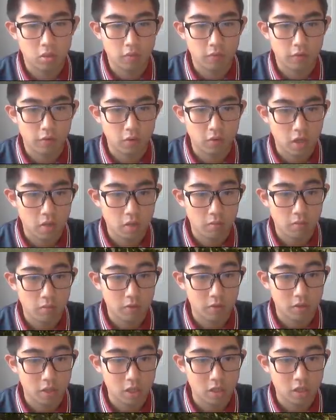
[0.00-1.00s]
the first game of
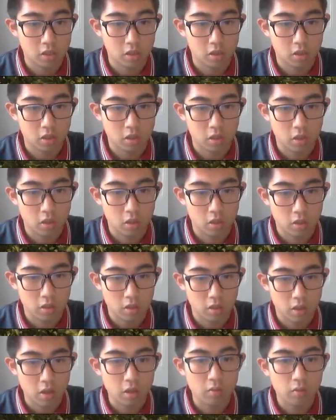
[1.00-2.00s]
the session,
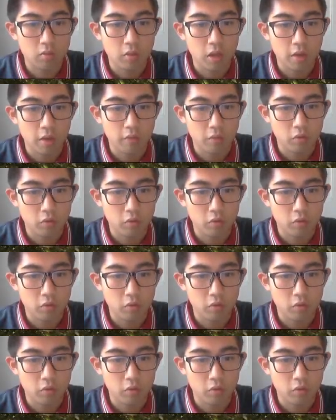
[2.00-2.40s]
and I'm live